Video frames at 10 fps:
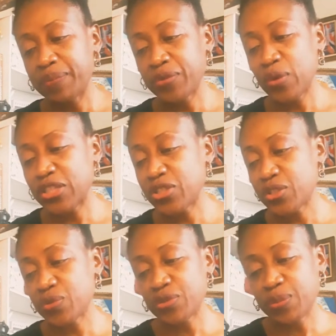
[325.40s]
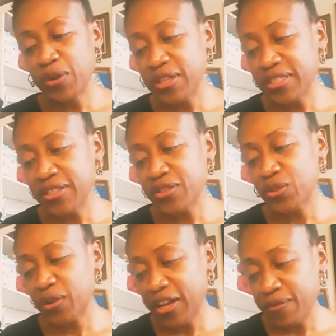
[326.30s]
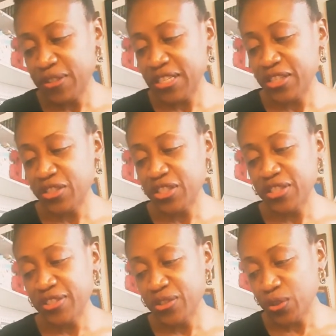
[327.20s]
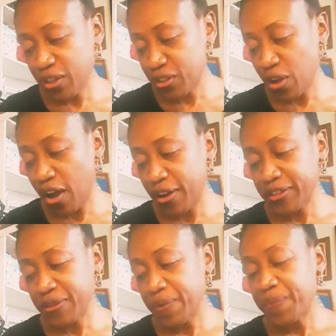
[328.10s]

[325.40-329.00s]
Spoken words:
questions and responses, short conversations, short talks,